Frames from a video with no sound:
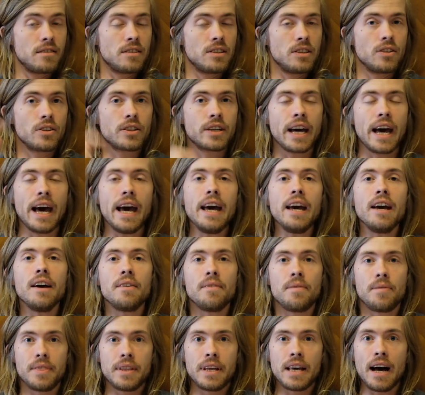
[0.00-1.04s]
Okay?
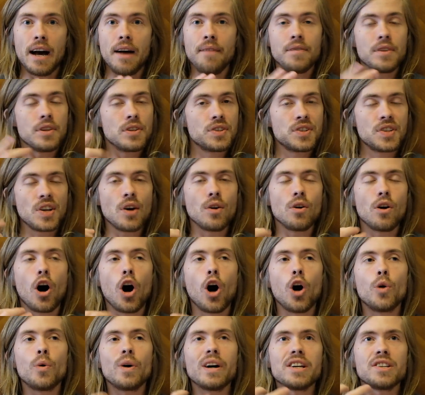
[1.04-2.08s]
Yeah? So
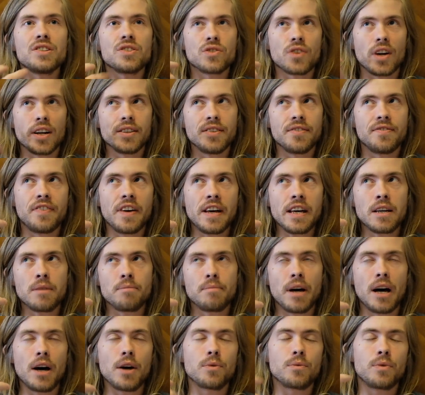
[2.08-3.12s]
always try to think
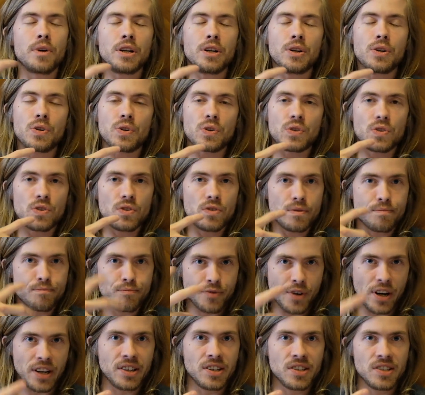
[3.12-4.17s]
about, when you're
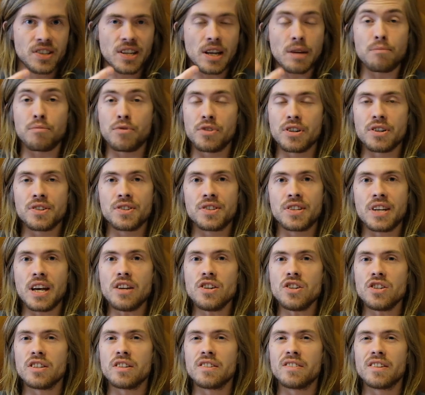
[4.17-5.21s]
practicing
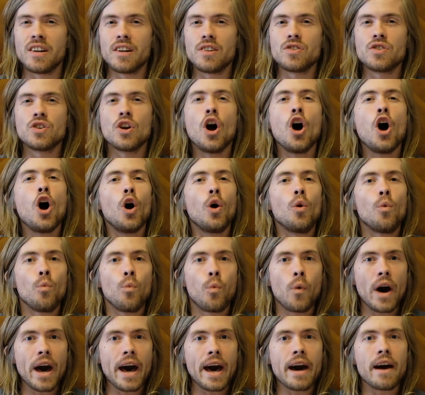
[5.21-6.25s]
pronunciation in Dutch,
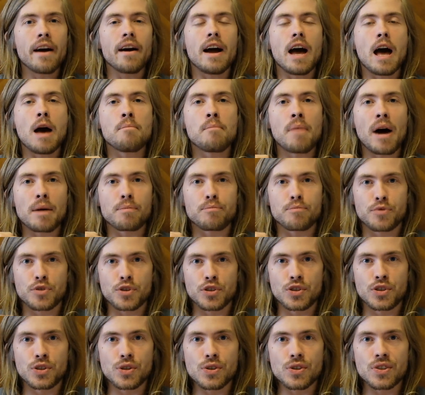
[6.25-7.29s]
where am I
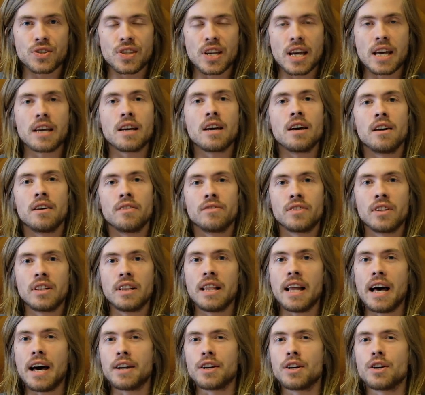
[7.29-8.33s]
producing the
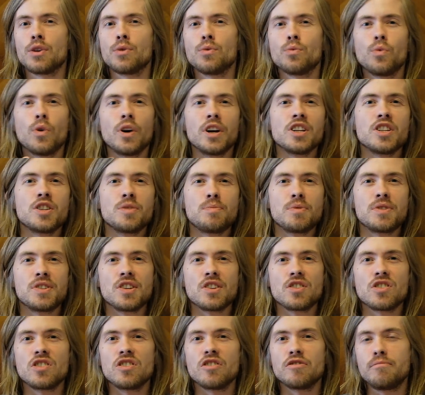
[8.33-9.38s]
letter? What is the
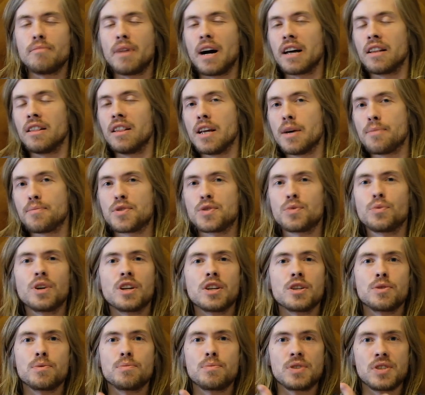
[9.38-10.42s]
position of my lips? What
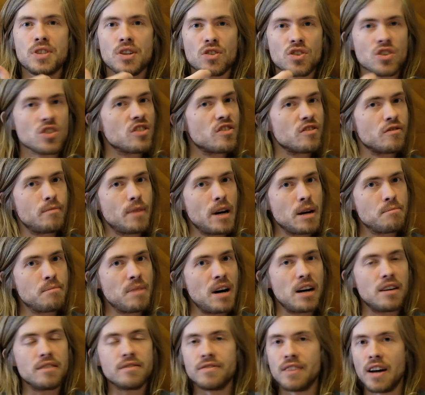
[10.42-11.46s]
is the position of my
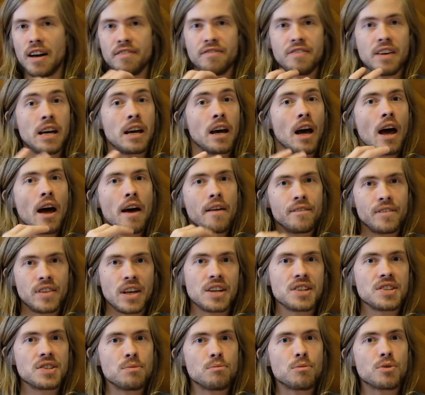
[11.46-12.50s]
mouth? I think that
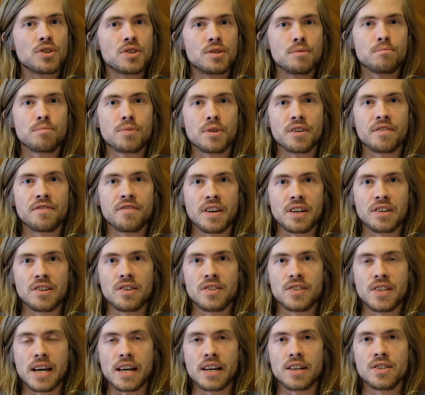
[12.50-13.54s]
is the most important thing to
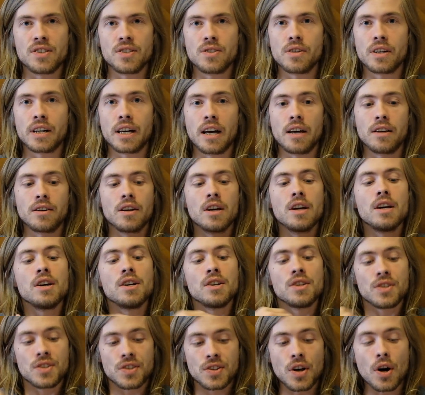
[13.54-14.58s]
take into account.
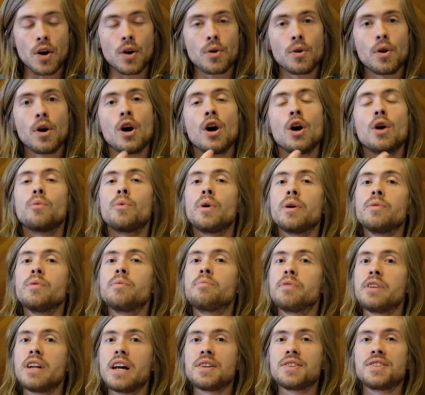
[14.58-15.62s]
So, when we
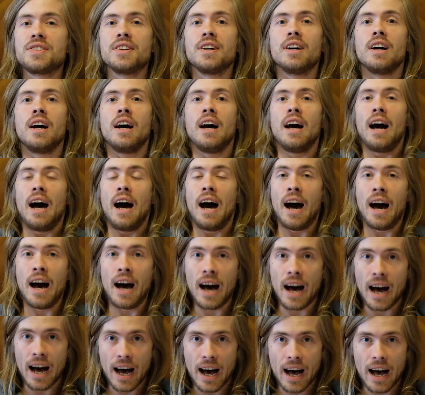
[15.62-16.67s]
pronounce the
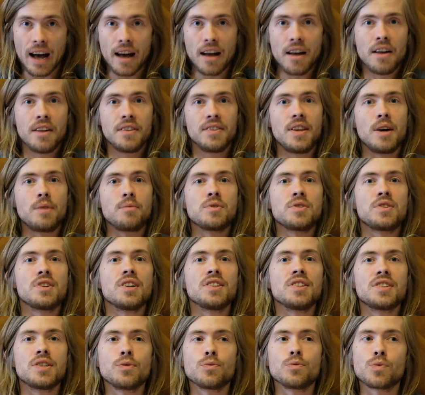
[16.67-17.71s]
ha, that
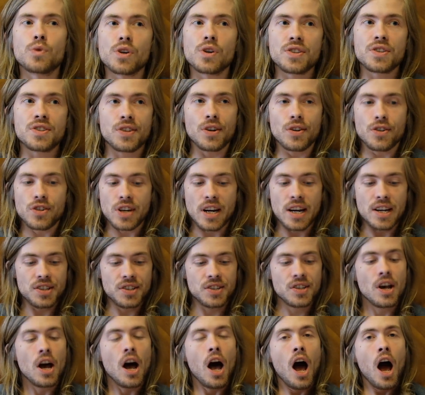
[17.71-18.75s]
results in words such
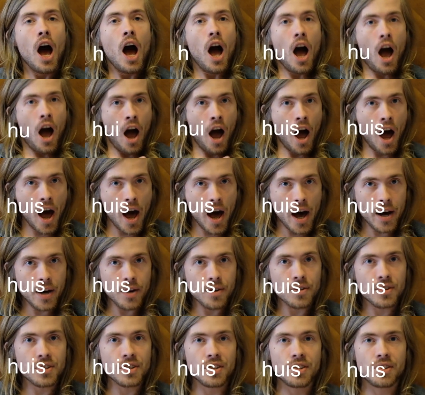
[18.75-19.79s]
as
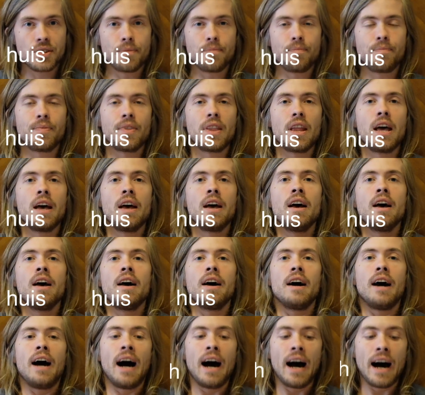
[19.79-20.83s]
huis,
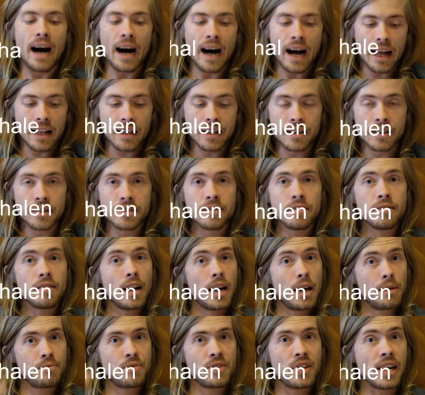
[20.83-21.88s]
halen,
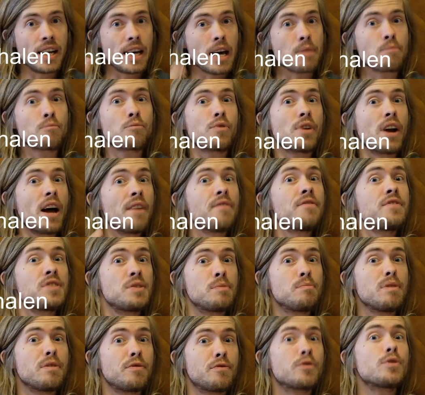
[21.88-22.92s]
I'm taking breaths
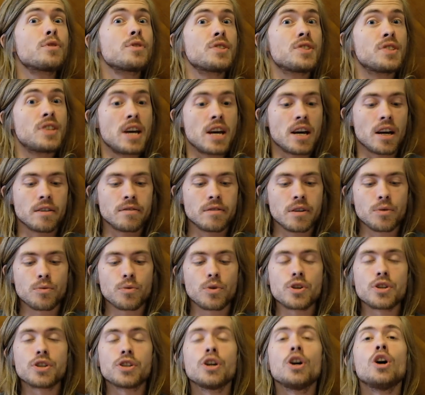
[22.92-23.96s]
before saying every
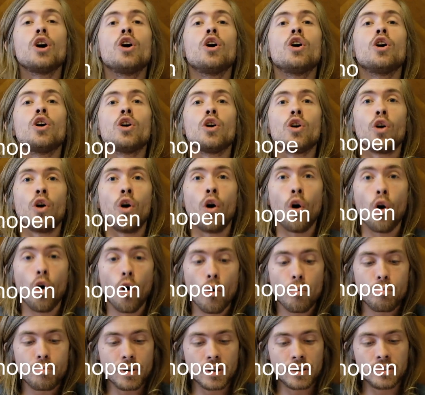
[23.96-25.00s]
word,
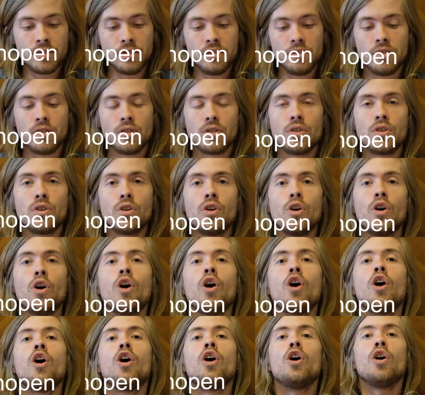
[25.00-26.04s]
hopen,
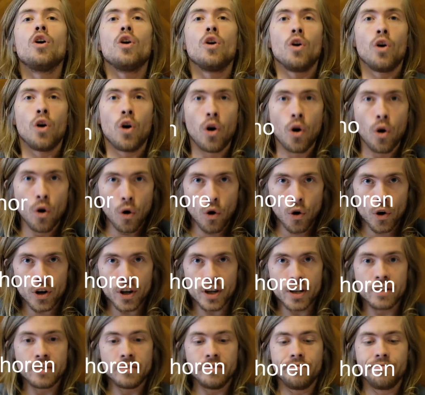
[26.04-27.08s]

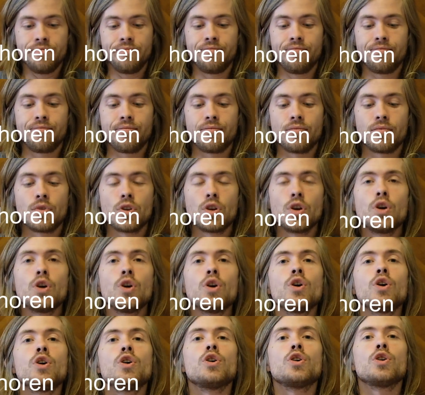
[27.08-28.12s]
horen,
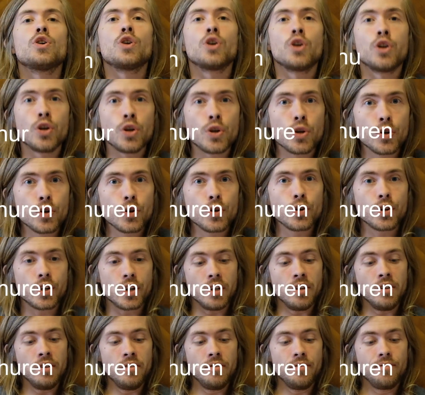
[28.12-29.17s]

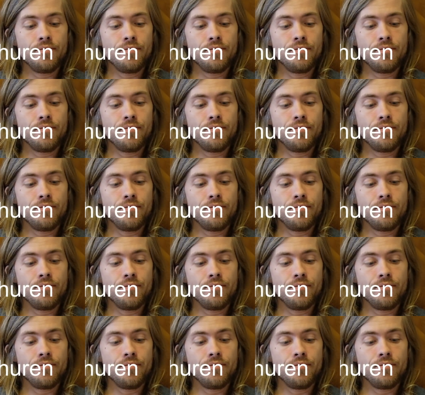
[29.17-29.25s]
huren,